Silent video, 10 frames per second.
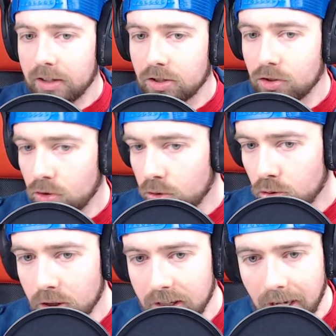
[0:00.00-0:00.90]
so you
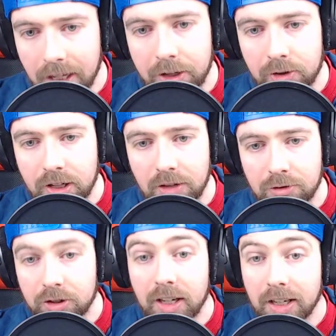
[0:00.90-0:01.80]
can yell at your team
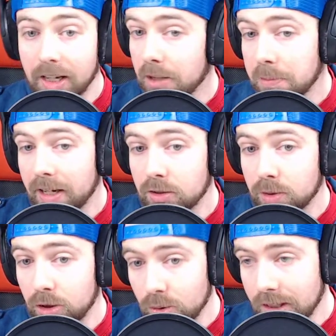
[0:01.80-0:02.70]
for taking health packs
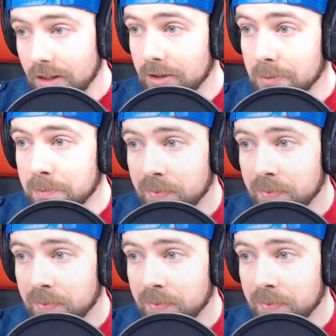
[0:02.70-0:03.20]
when you needed them.